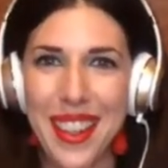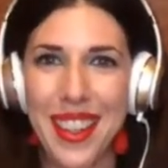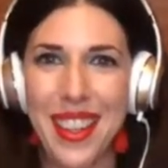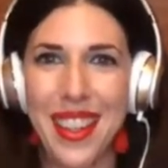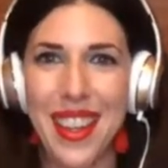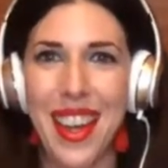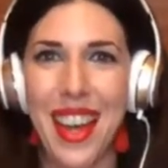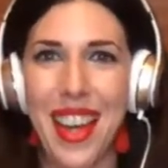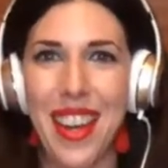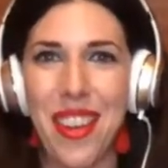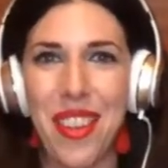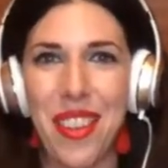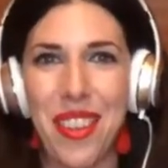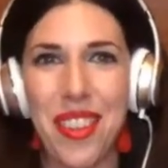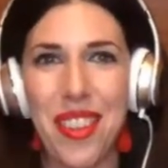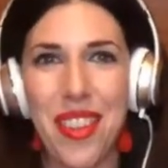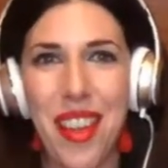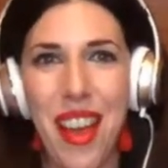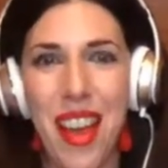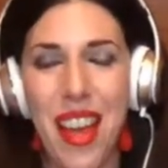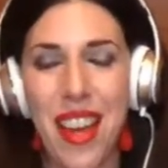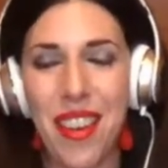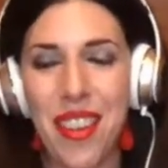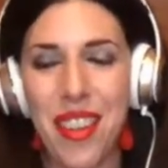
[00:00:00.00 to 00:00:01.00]
I don't
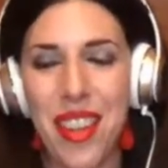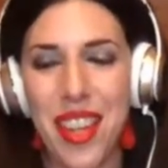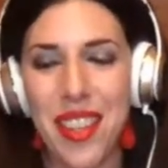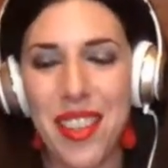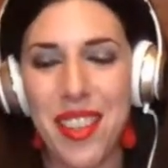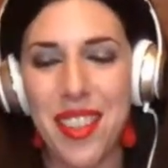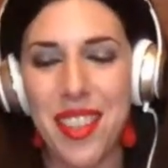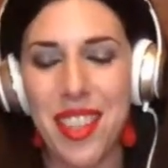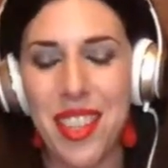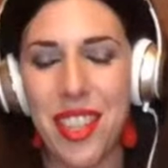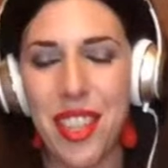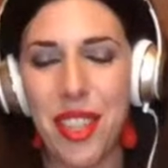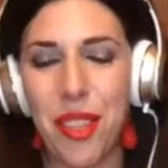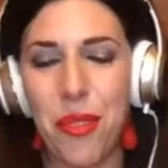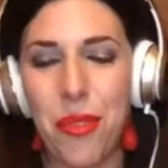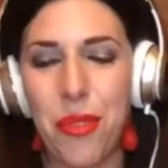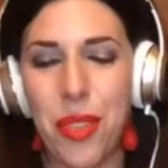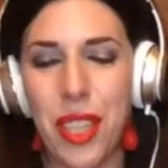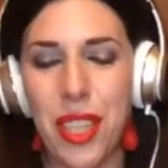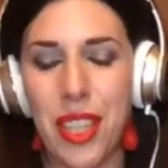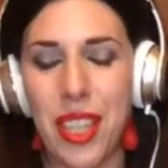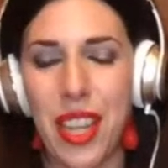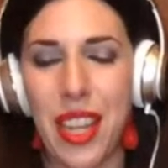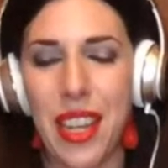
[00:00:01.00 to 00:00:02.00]
necessarily
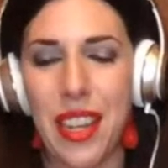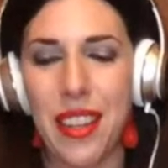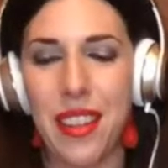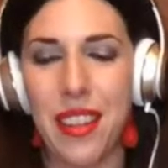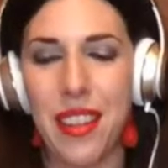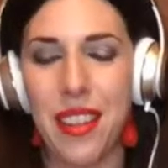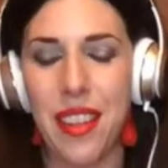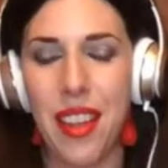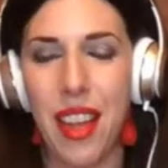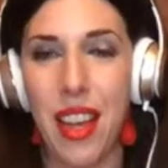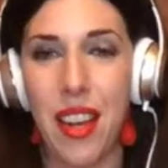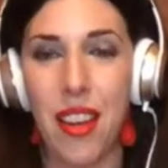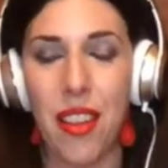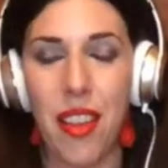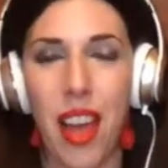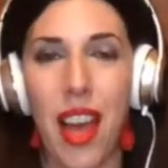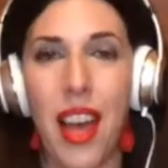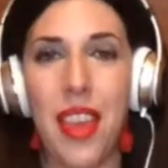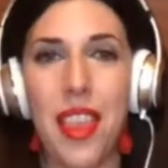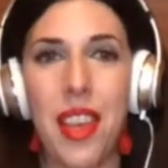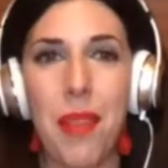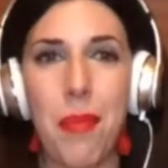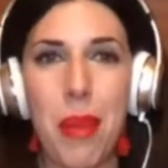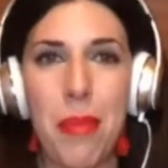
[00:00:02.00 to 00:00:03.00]
feel like
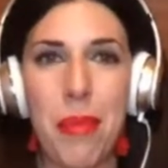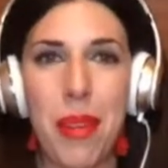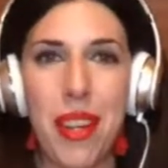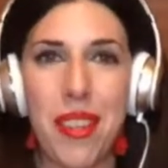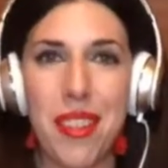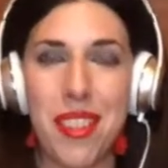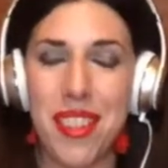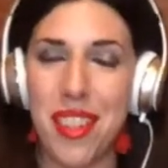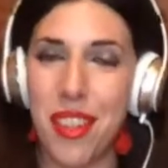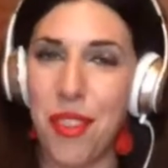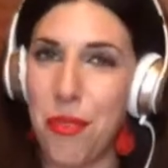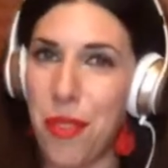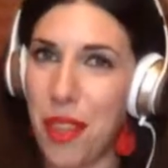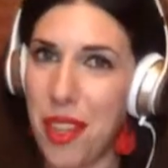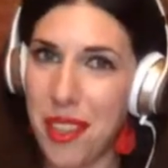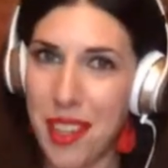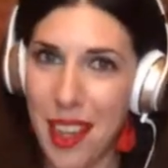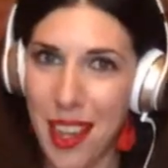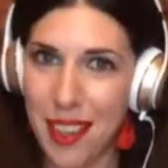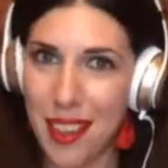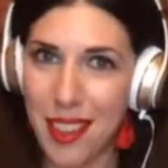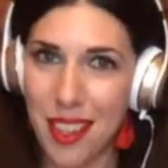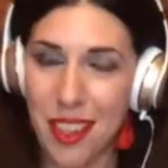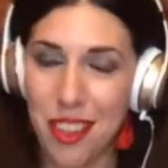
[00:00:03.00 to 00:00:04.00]
I think my parents did a
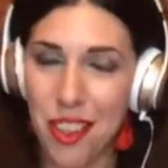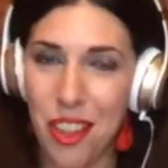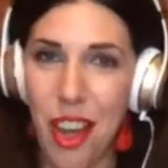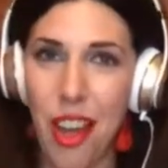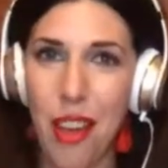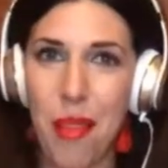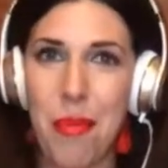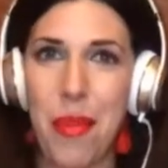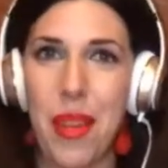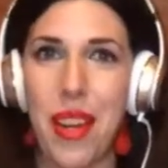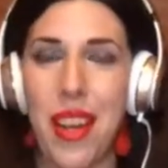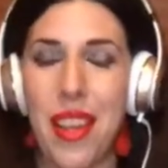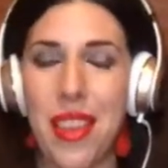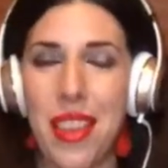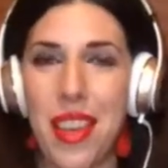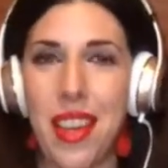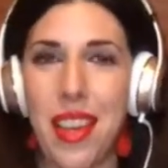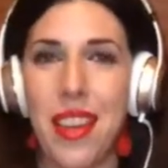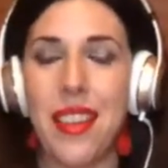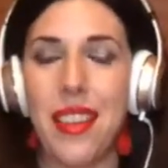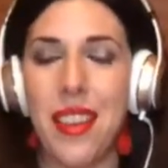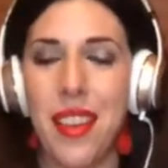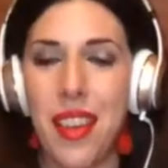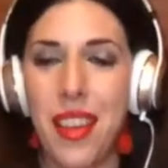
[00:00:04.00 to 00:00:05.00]
fantastic job, but I
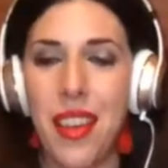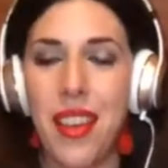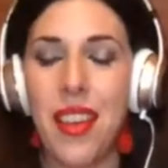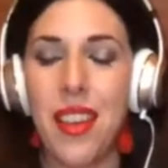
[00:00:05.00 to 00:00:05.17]
think